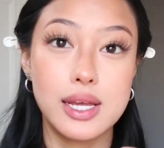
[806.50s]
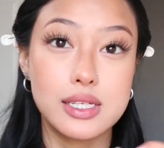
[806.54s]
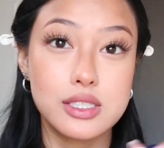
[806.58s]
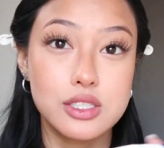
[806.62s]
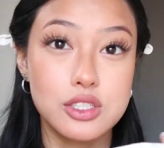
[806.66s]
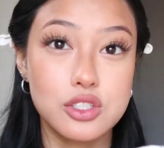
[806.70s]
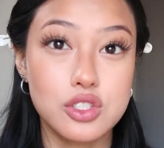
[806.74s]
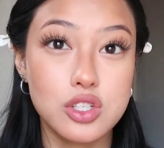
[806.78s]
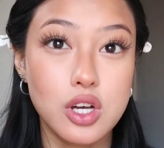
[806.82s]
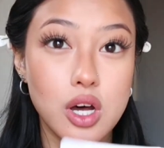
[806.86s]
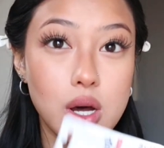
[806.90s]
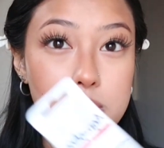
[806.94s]
like
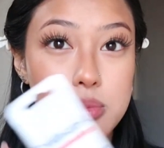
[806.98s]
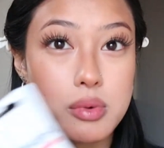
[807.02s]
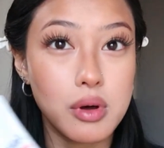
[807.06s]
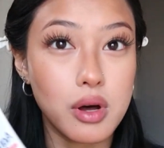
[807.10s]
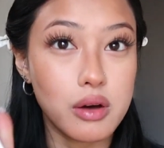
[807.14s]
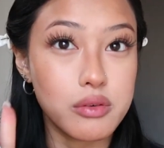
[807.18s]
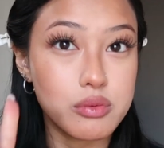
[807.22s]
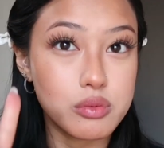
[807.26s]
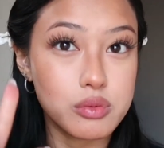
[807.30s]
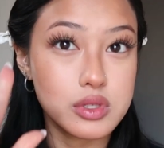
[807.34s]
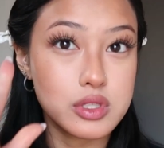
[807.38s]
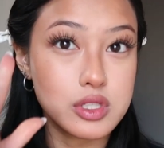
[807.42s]
to top
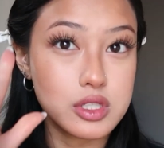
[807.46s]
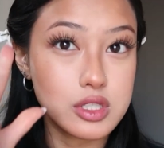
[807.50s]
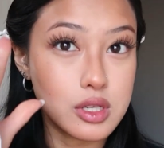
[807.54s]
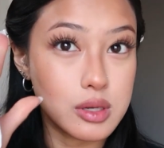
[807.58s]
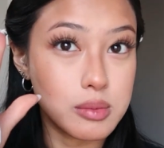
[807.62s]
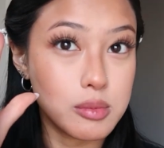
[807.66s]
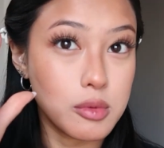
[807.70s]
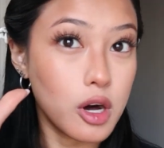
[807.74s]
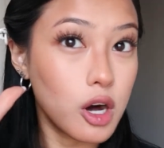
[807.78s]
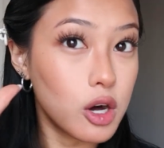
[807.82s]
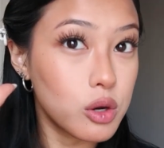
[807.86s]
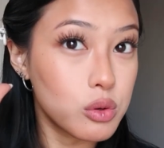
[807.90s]
off with
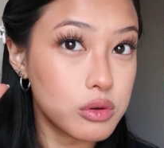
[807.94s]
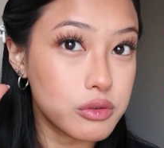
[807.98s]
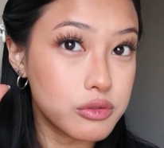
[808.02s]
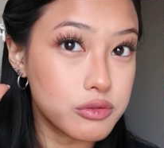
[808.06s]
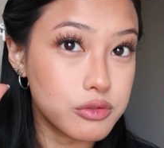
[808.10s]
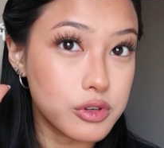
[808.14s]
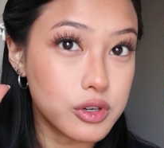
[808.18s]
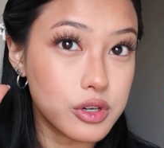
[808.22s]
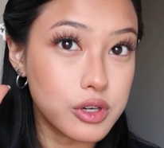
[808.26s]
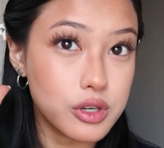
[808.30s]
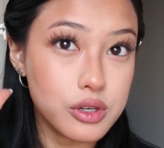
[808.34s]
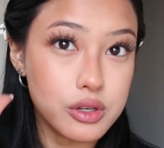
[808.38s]
some
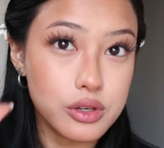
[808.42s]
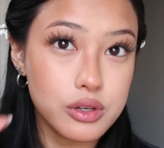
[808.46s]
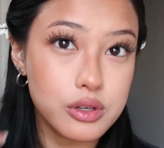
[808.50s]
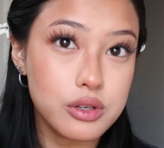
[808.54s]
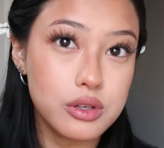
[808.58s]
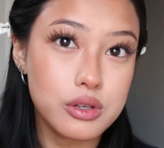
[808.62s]
aquifer.